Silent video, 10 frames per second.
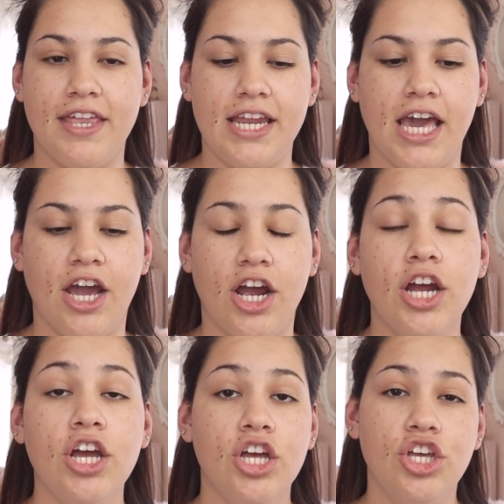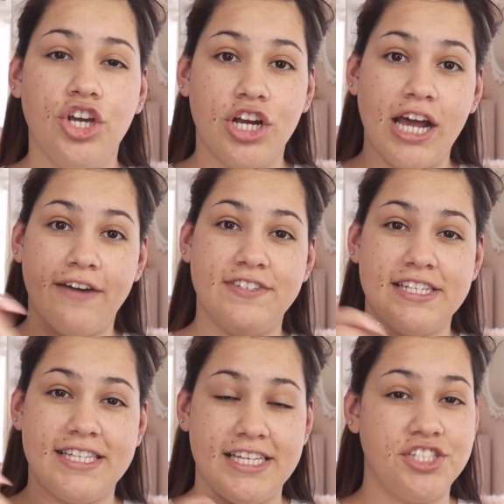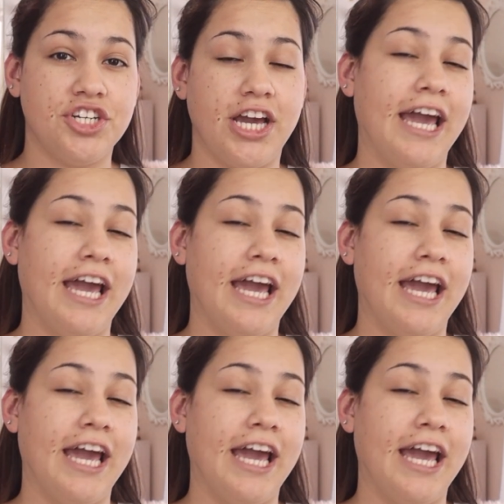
thin hair, you're gonna have to tease your